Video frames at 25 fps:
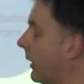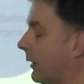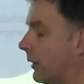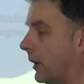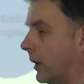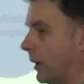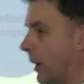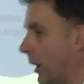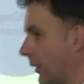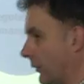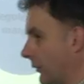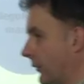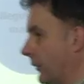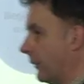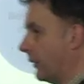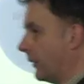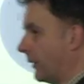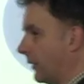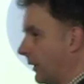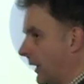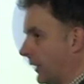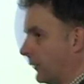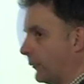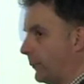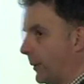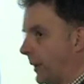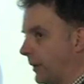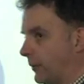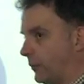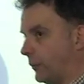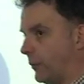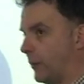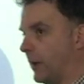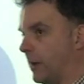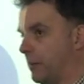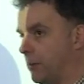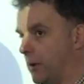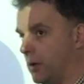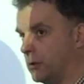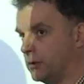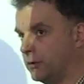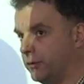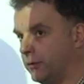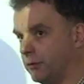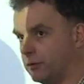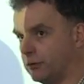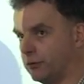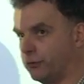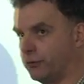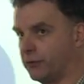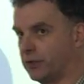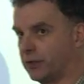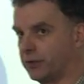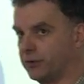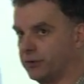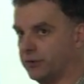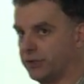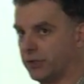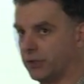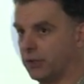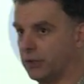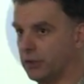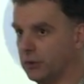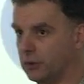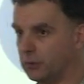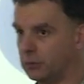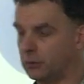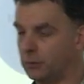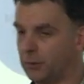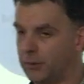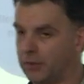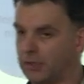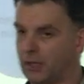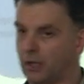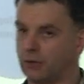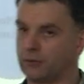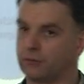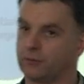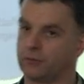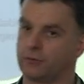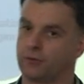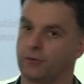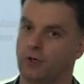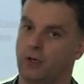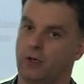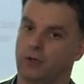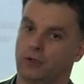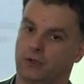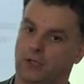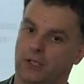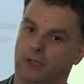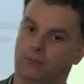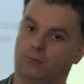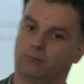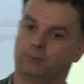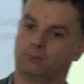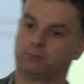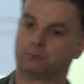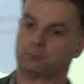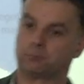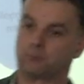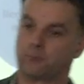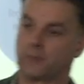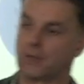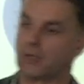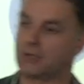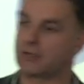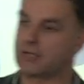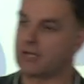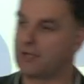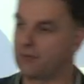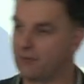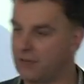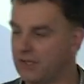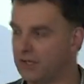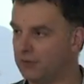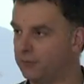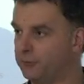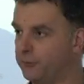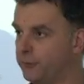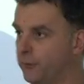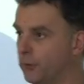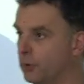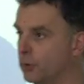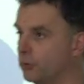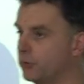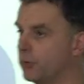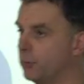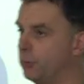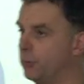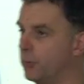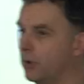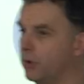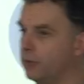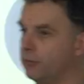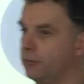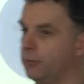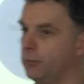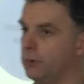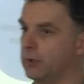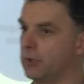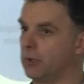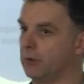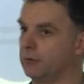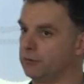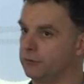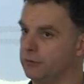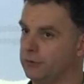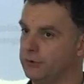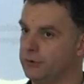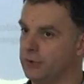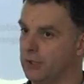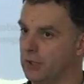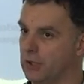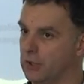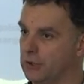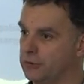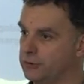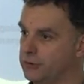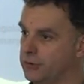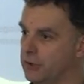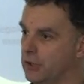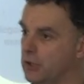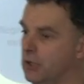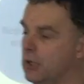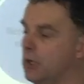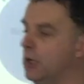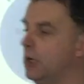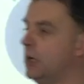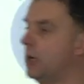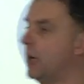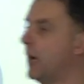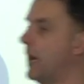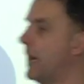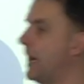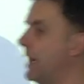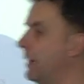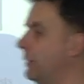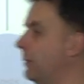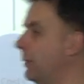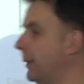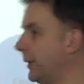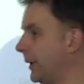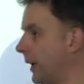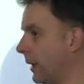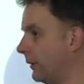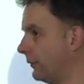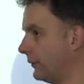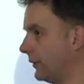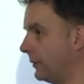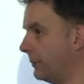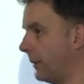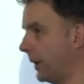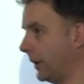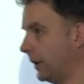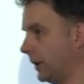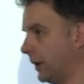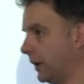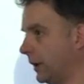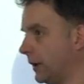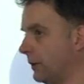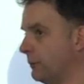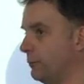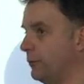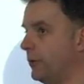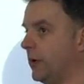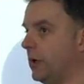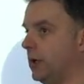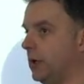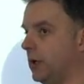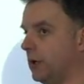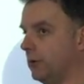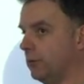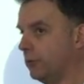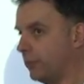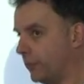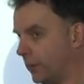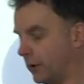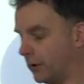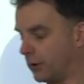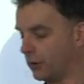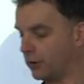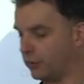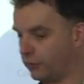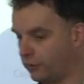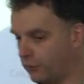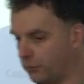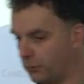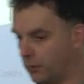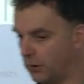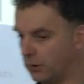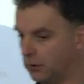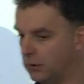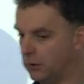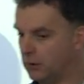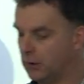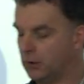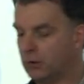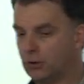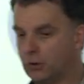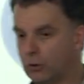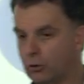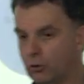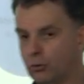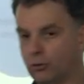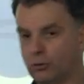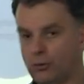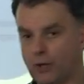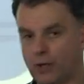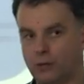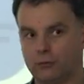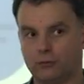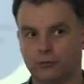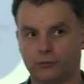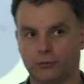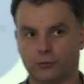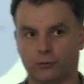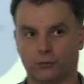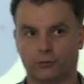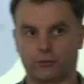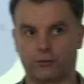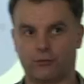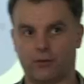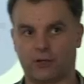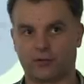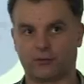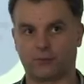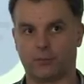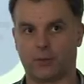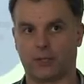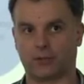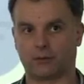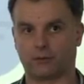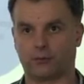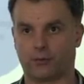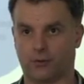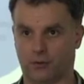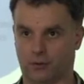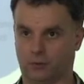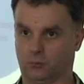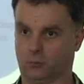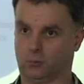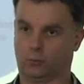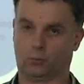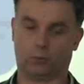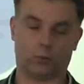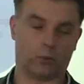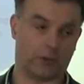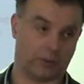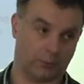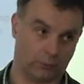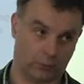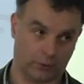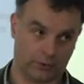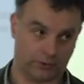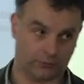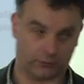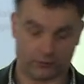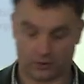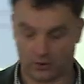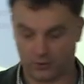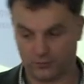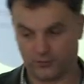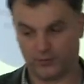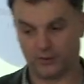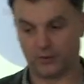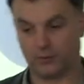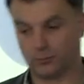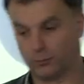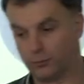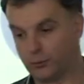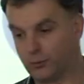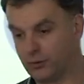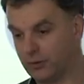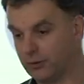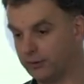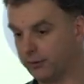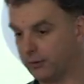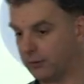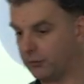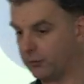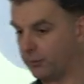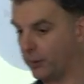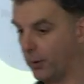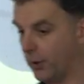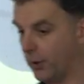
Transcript: there are lots of other aspects to our marketing strategy. Who are we going to target? Can they afford the price we're going to charge? How are we going to make it convenient for the customer? All those sorts of aspects that we would have covered in previous